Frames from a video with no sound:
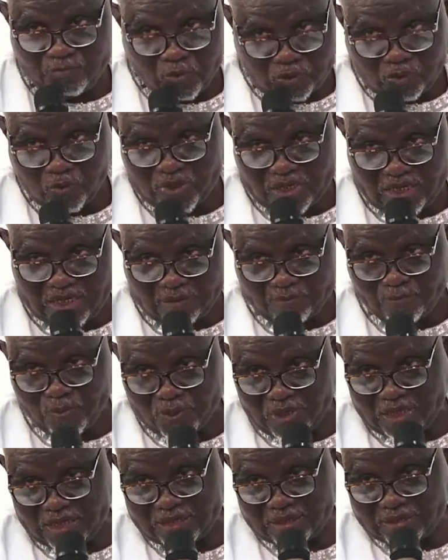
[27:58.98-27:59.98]
during the
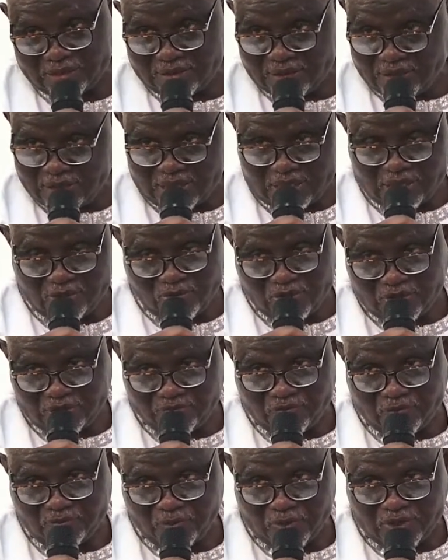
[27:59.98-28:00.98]
polling
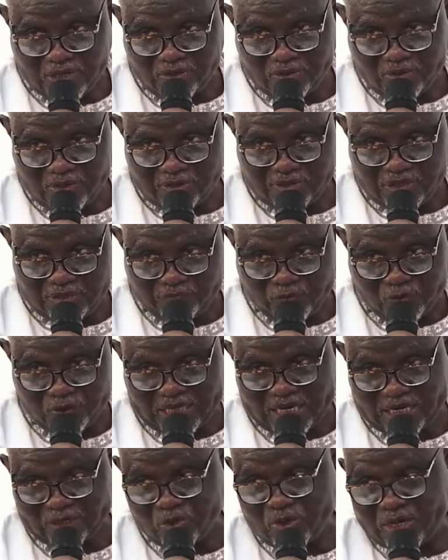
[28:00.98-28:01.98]
for polling unit. The
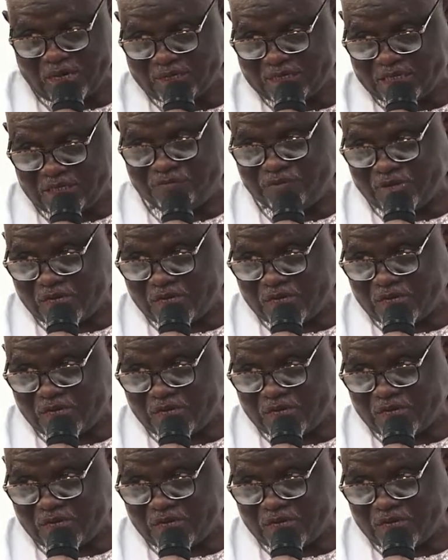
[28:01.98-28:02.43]
voter turnout is